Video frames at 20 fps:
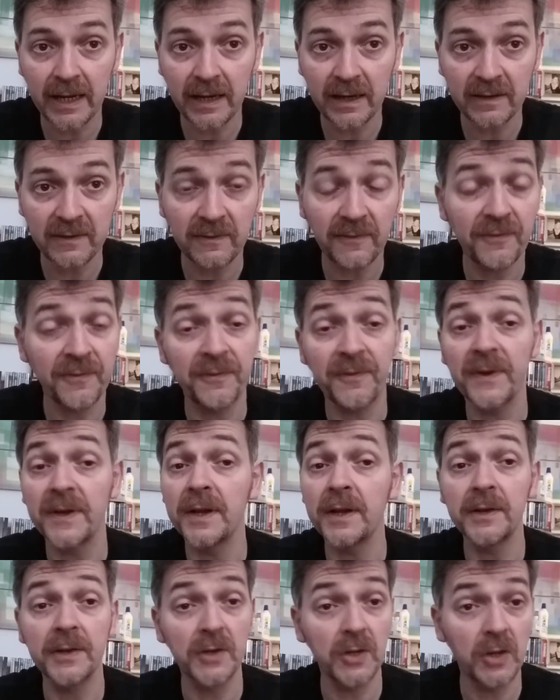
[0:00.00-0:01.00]
is
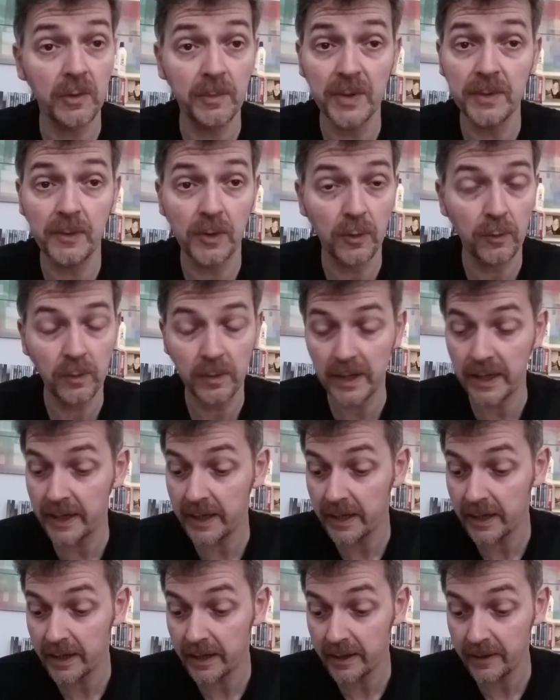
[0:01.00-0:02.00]
phenomenal.
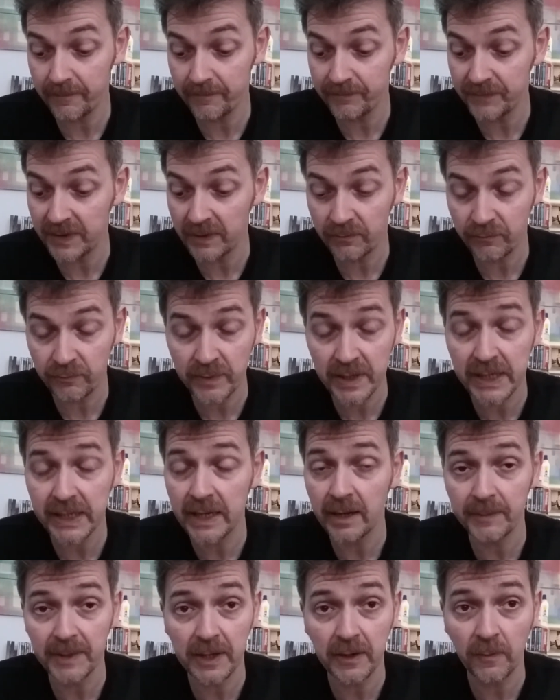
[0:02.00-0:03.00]
You're really
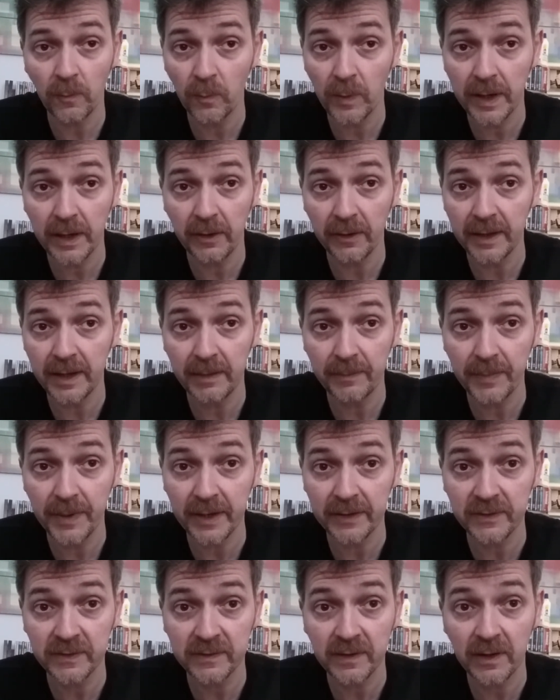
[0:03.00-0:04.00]
coming on well there,
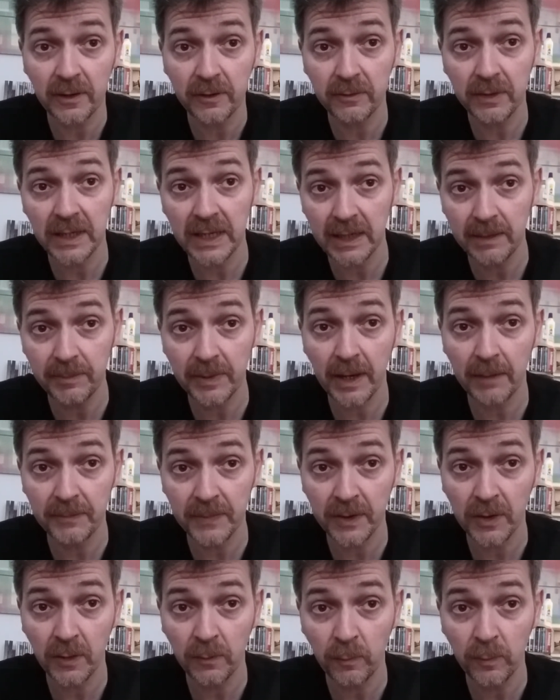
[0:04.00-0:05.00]
bud, so keep up
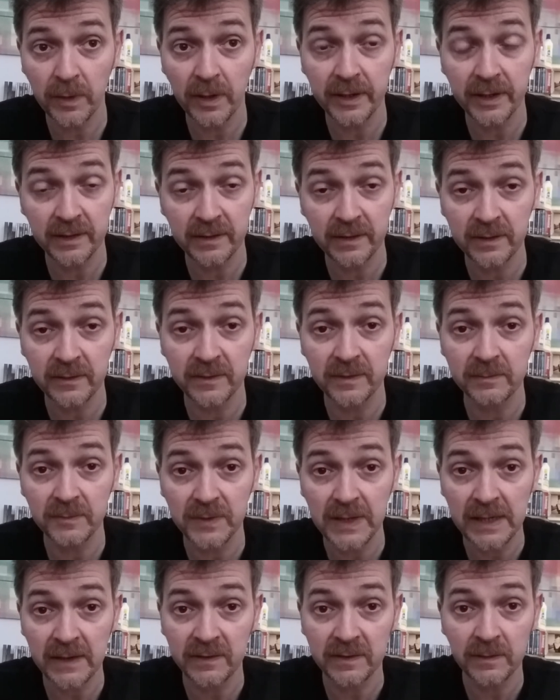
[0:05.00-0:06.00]
the good work. You've done some
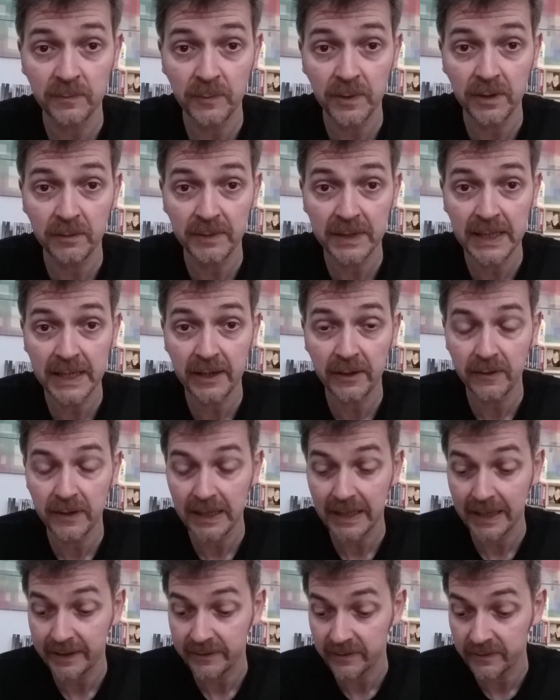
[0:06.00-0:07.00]
excellent work with the
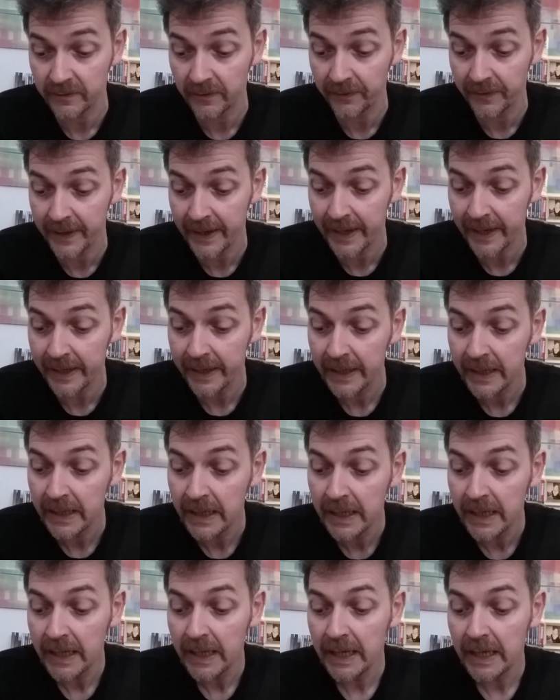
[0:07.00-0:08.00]
Alclads on that.
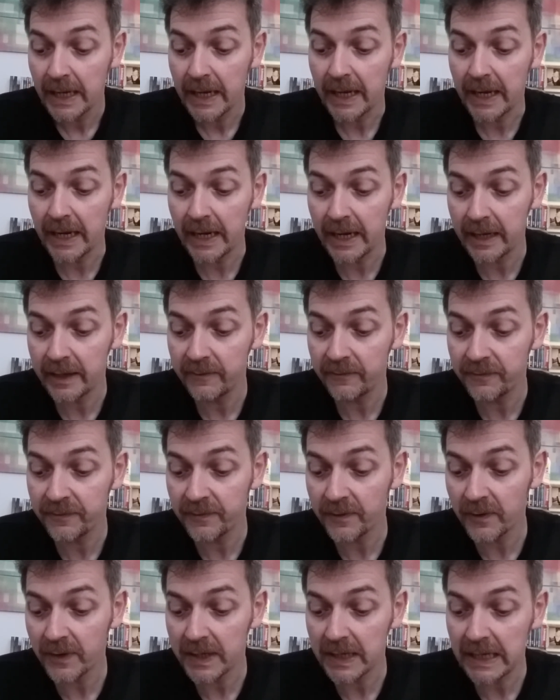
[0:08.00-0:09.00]
And
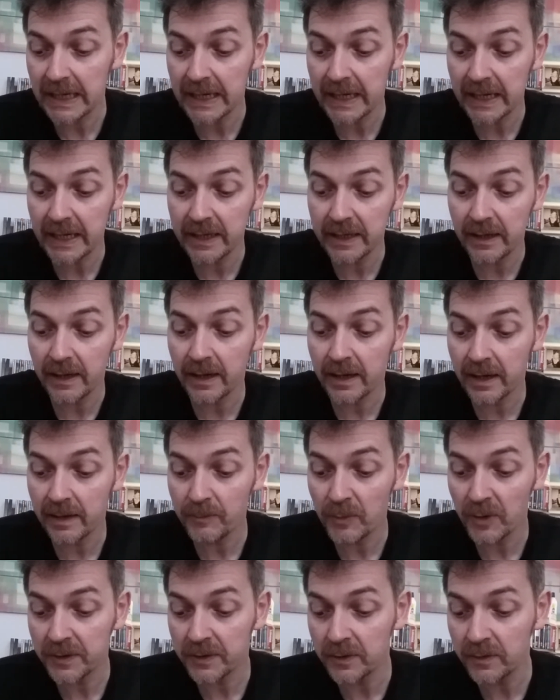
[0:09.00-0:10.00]
finally,
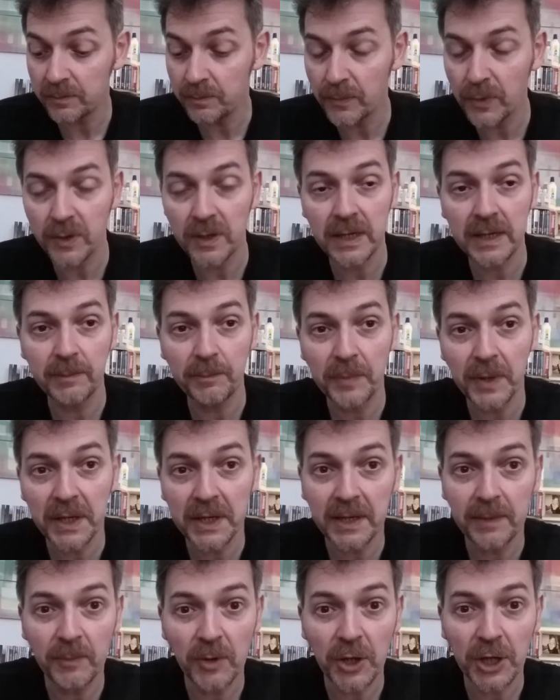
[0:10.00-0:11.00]
my good modelling
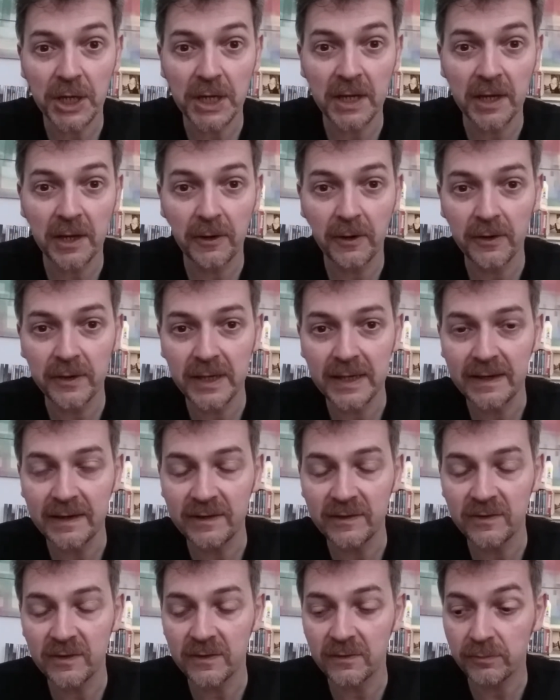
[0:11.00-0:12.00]
buddy Mike Cohen,
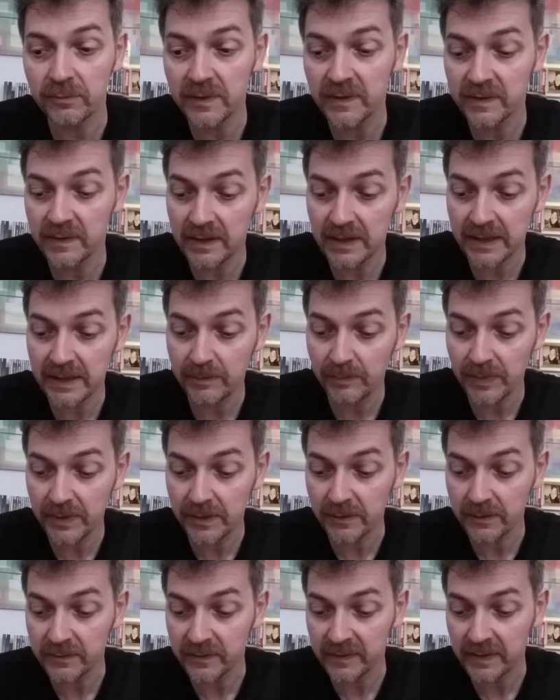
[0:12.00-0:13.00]
he's just recently
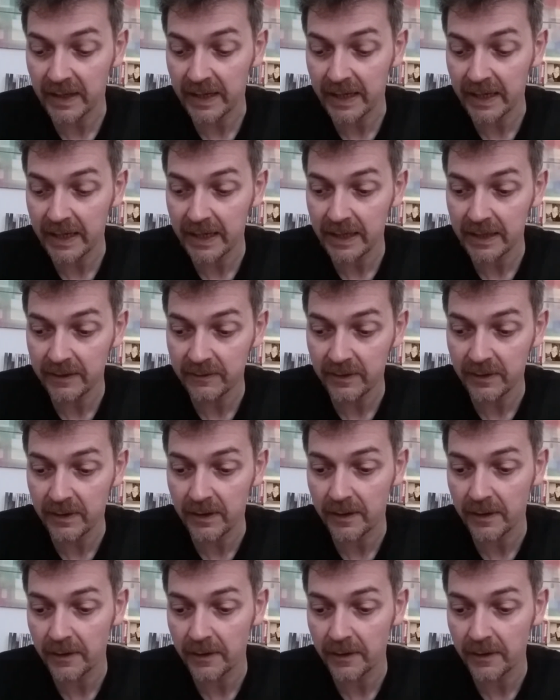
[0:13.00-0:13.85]
built a